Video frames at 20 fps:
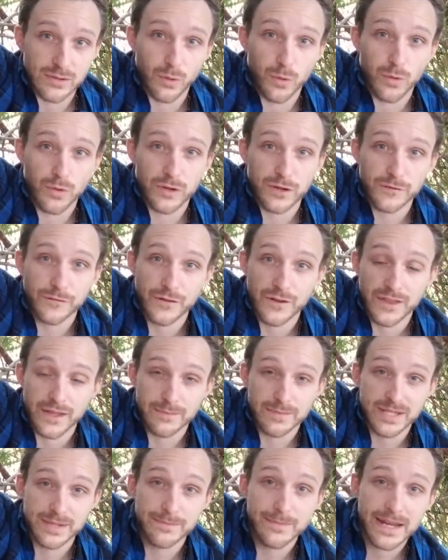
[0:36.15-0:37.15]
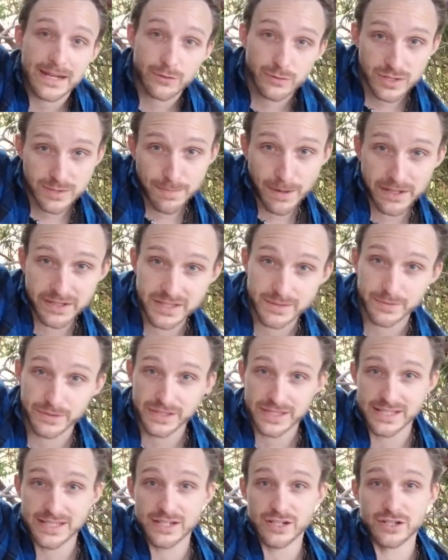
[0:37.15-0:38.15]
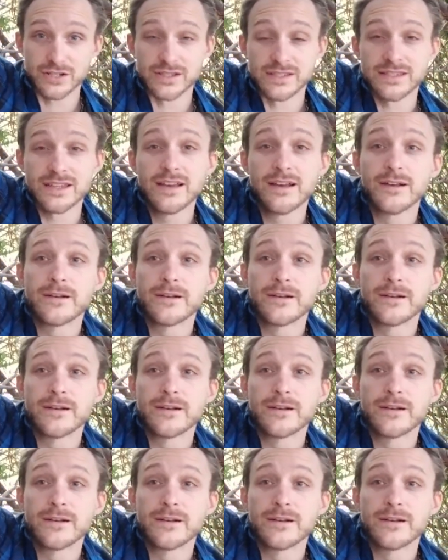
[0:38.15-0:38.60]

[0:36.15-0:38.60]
order for them to make responsible decisions?